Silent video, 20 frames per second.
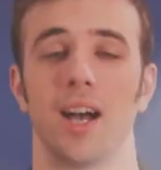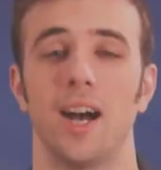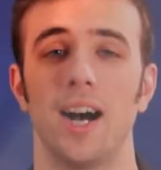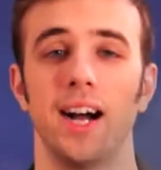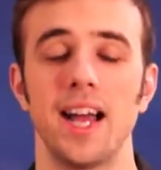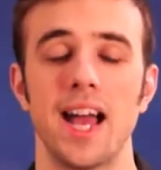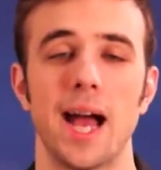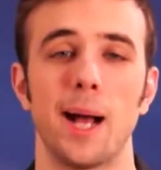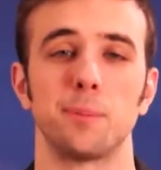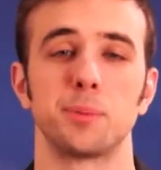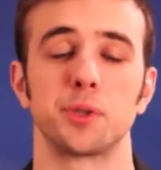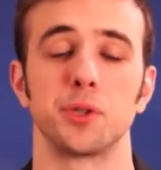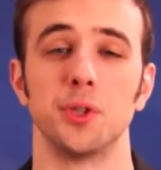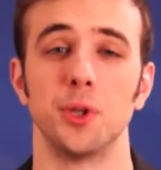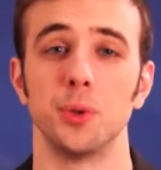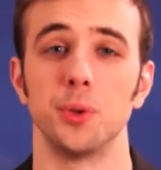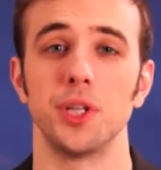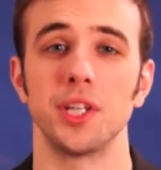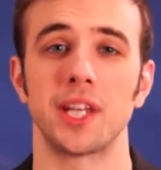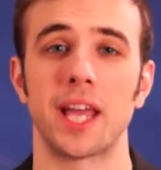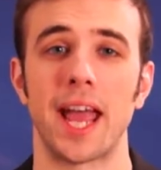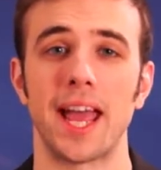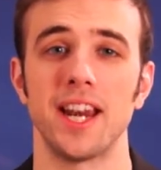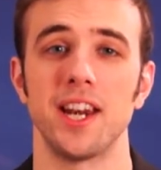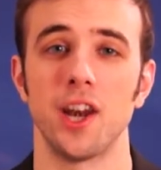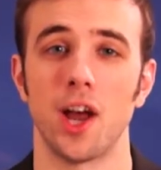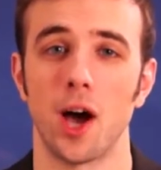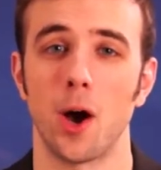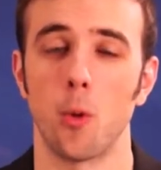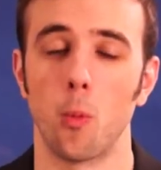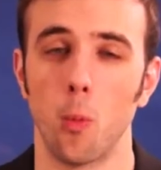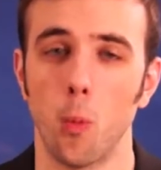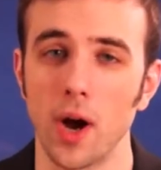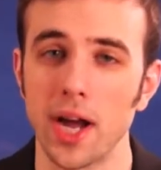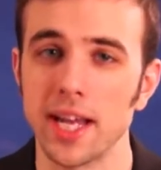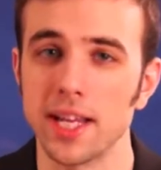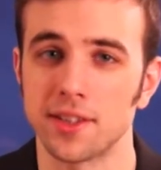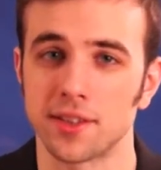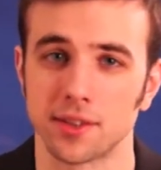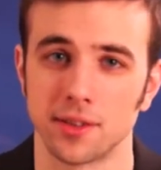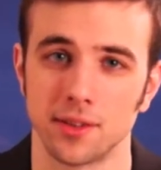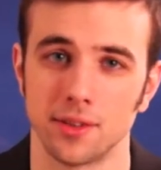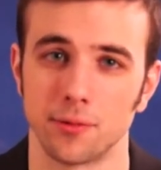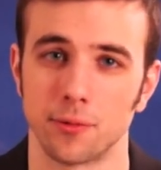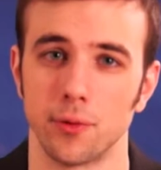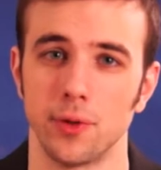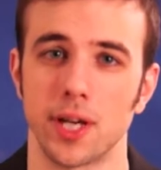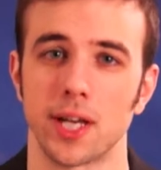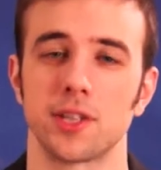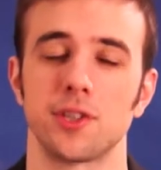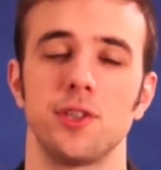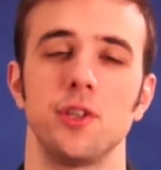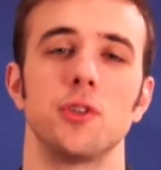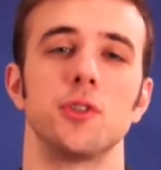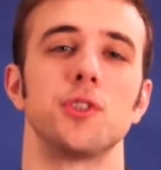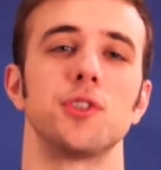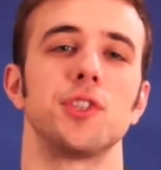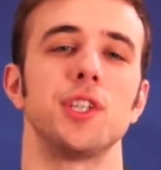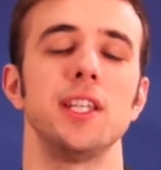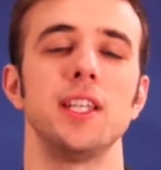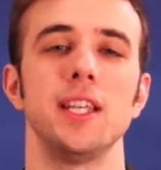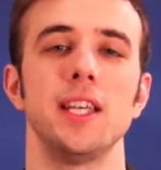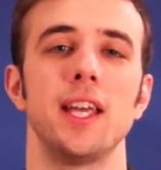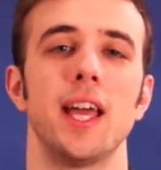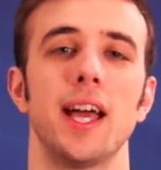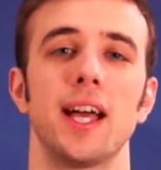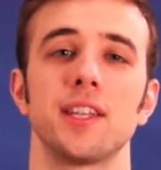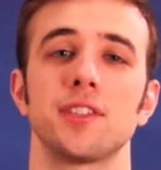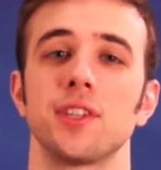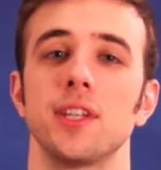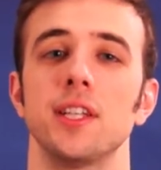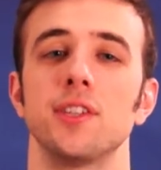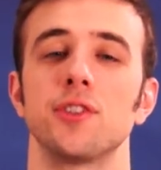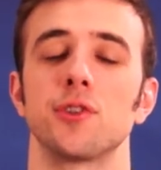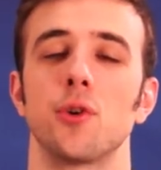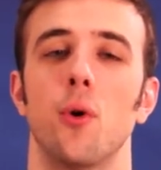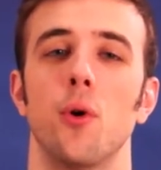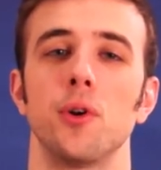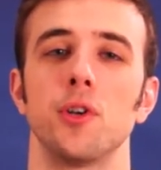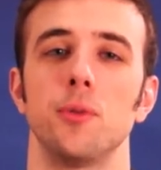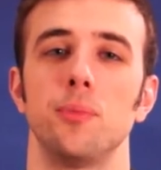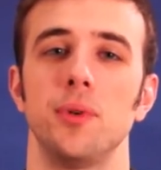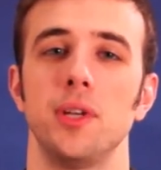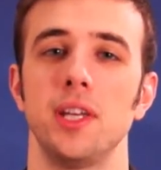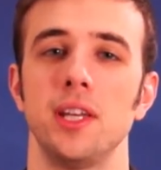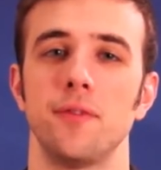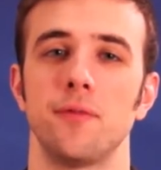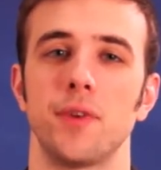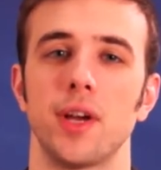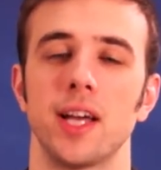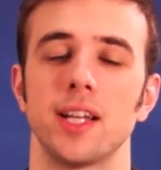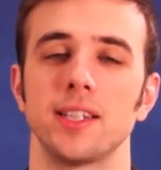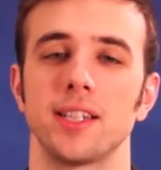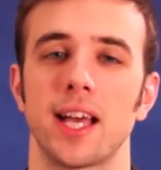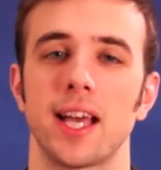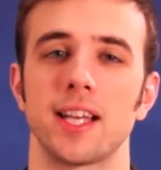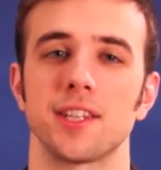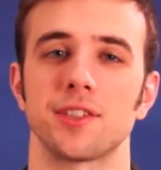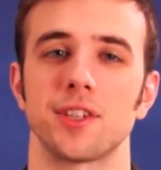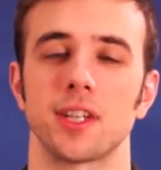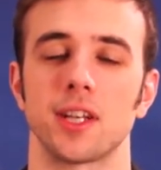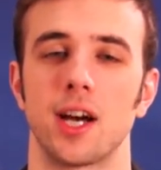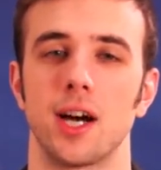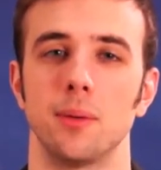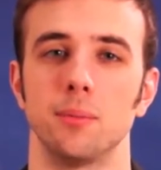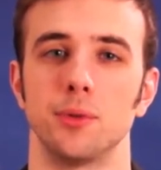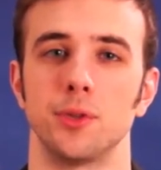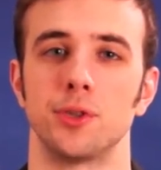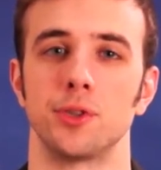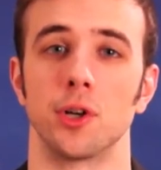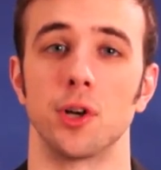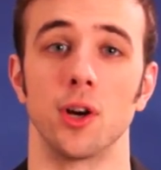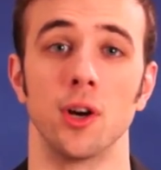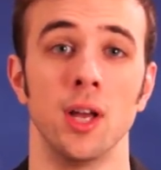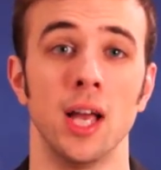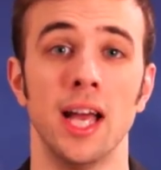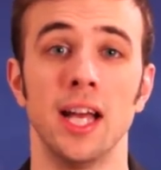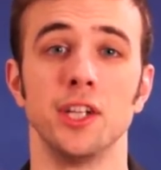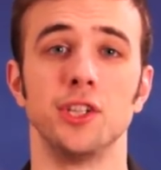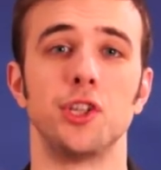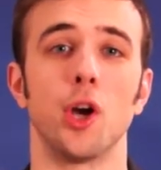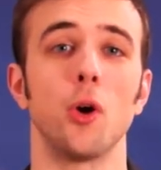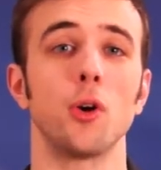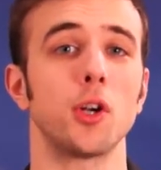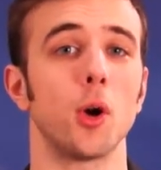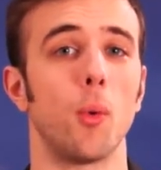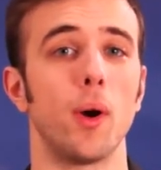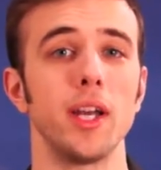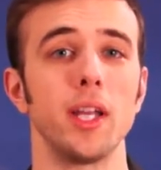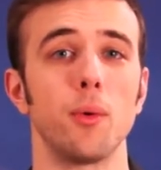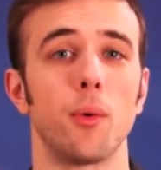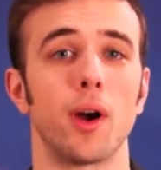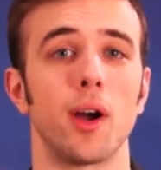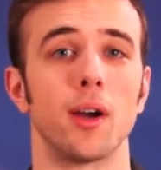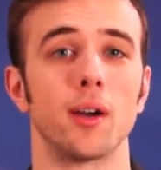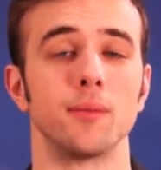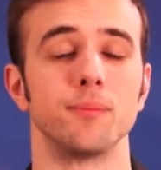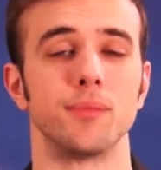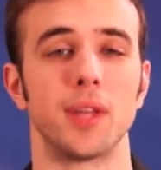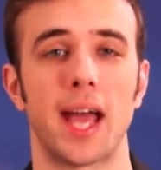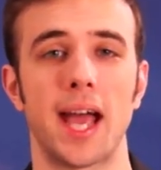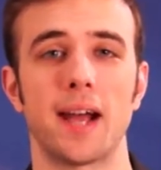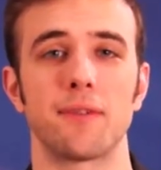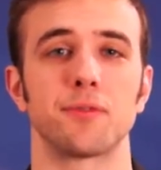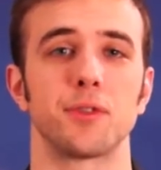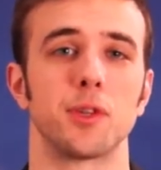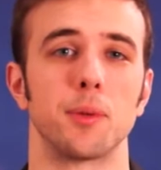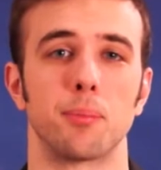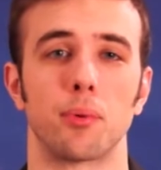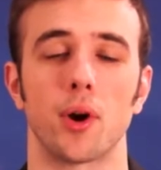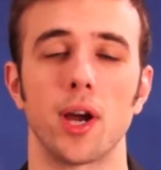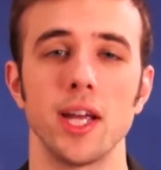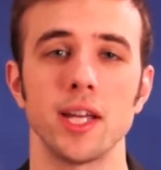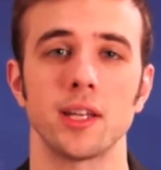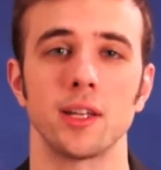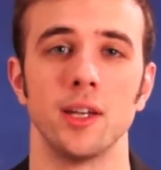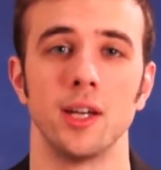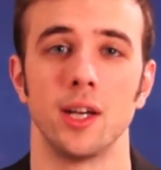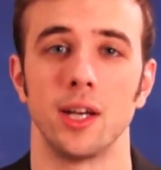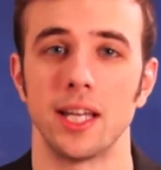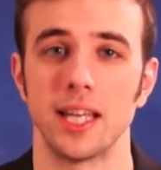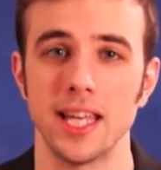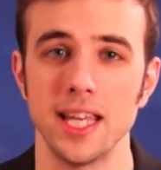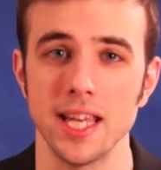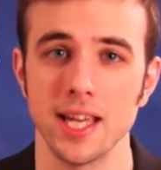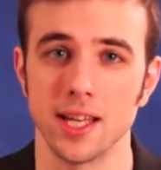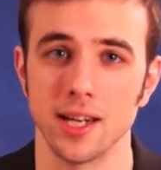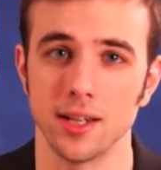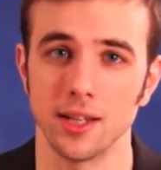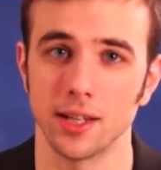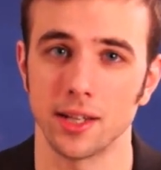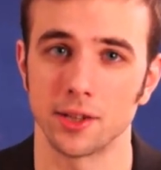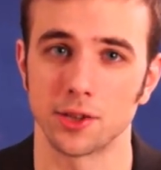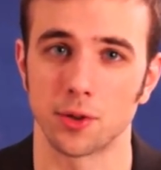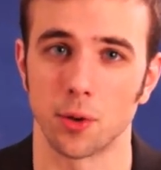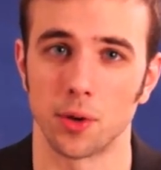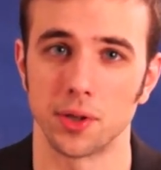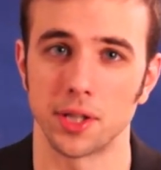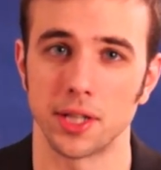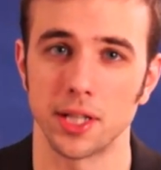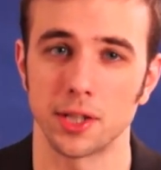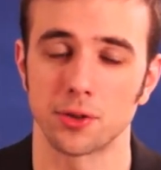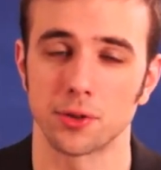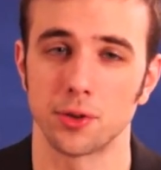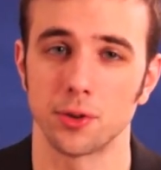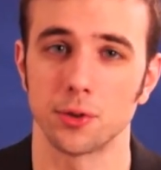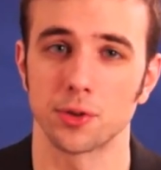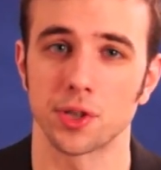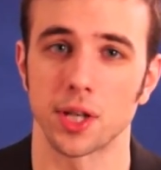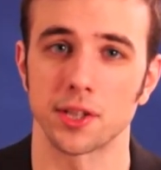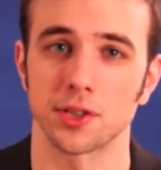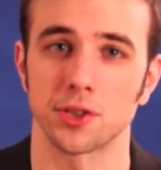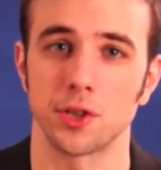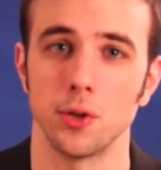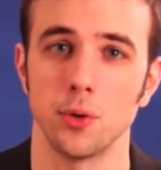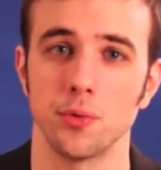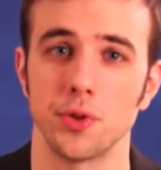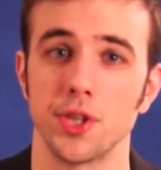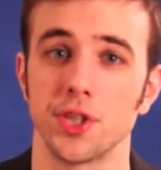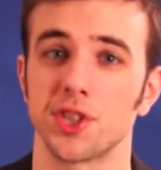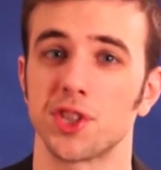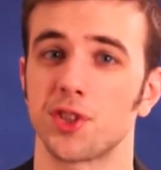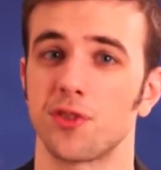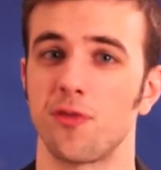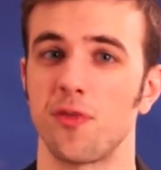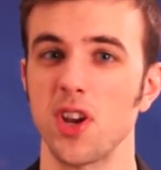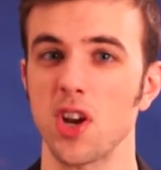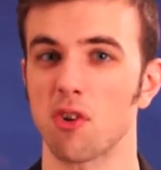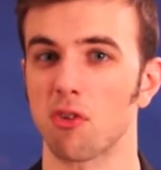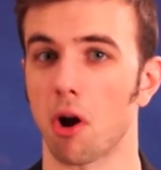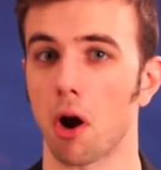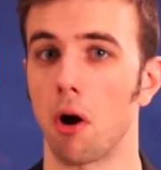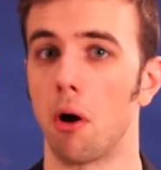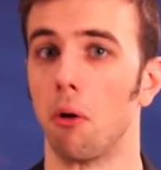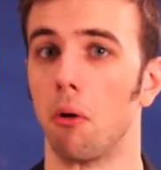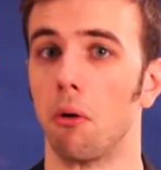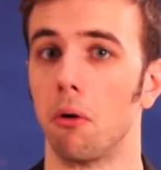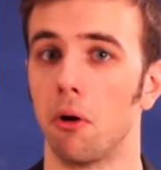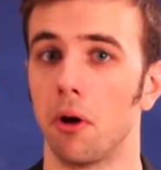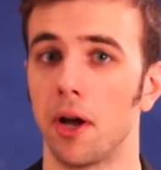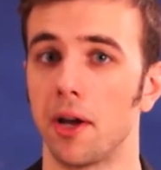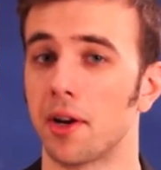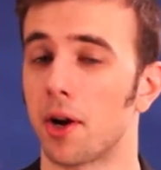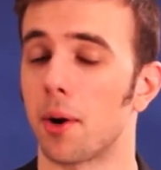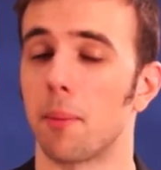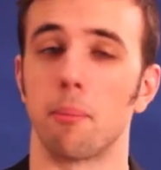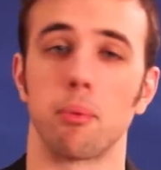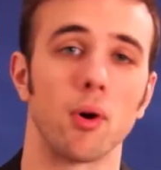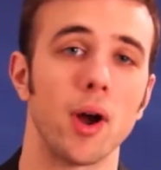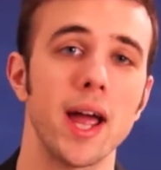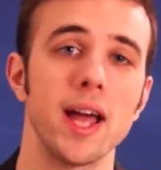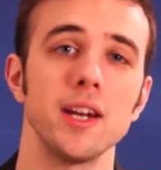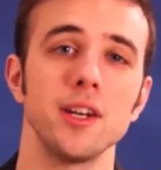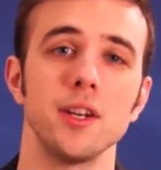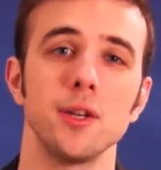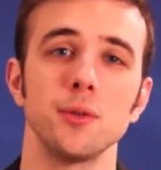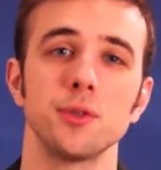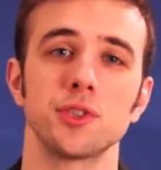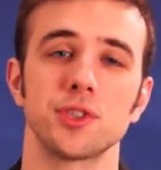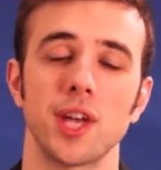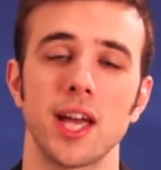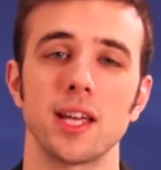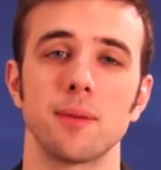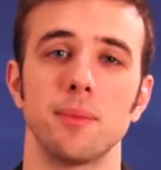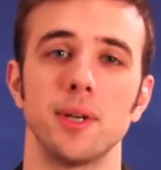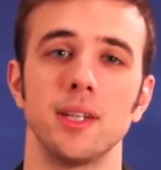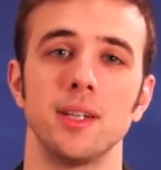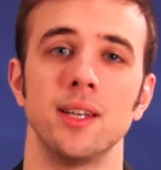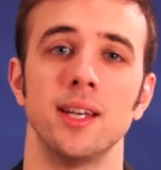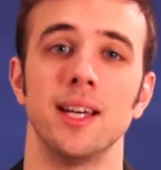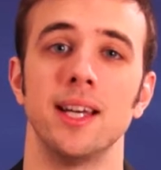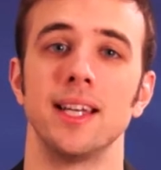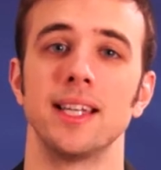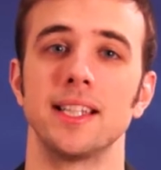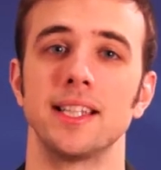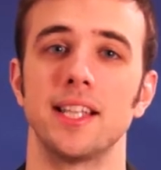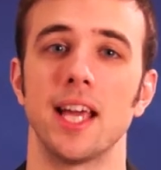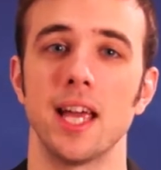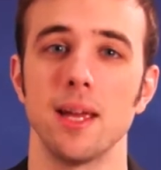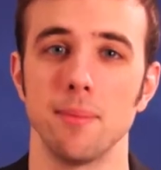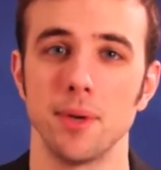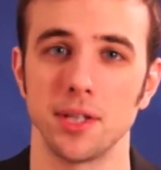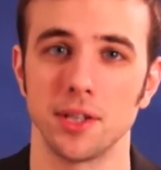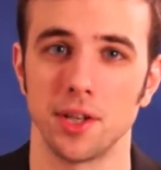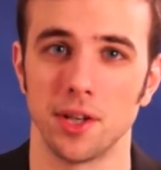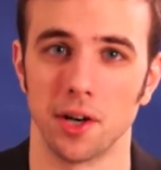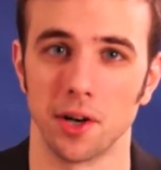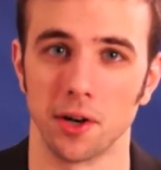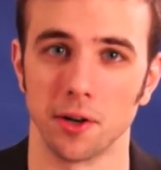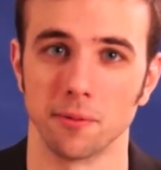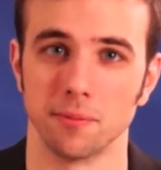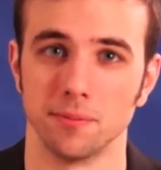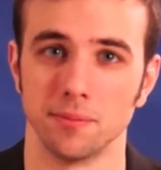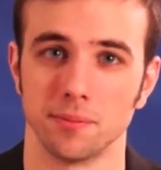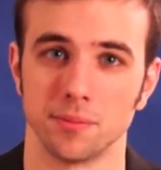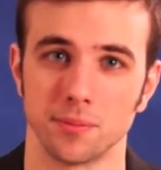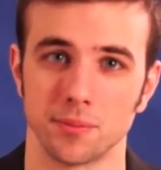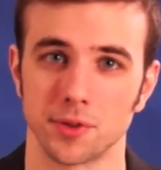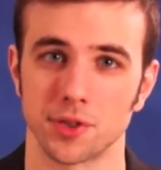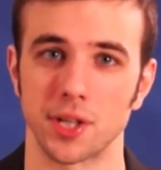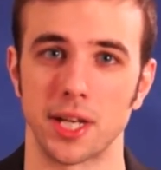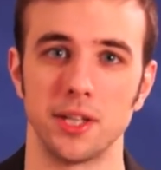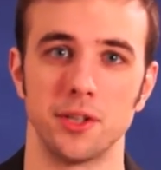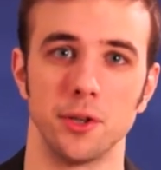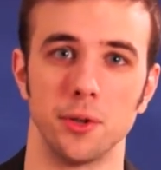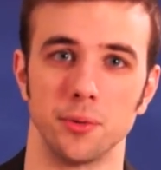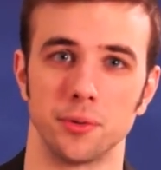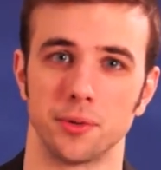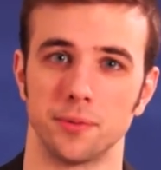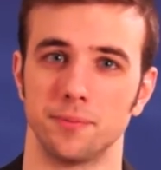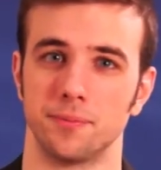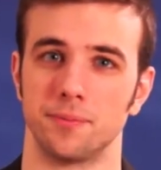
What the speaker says: I absolutely cannot wait for next year's CES. It's going to be fantastic, I'm sure. Don't go anywhere. After the break, Ian is going to introduce us to the Sphero in our brand new segment, Gaming Gear. Stay tuned.